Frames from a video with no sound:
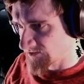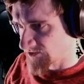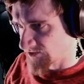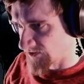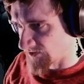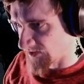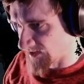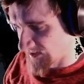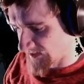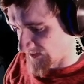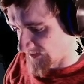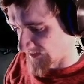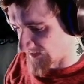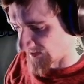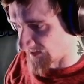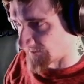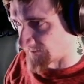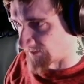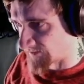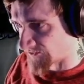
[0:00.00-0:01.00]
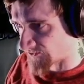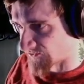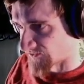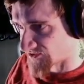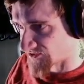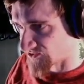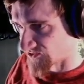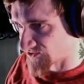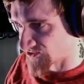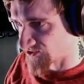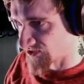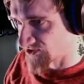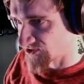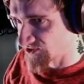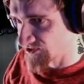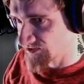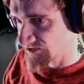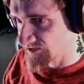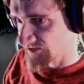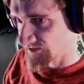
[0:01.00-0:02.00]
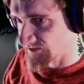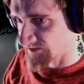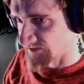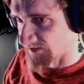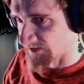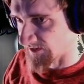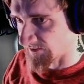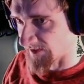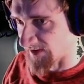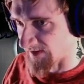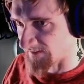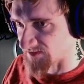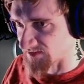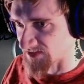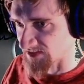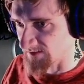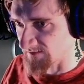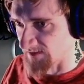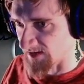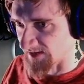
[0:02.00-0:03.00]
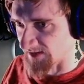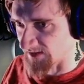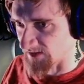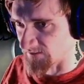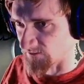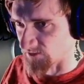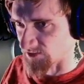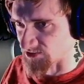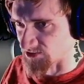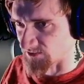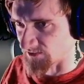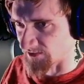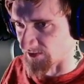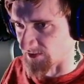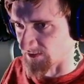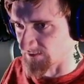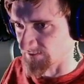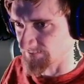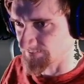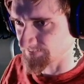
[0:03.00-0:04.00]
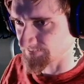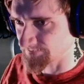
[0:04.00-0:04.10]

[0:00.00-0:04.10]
to go ahead and build a research station, now that we have some idea of what's going on.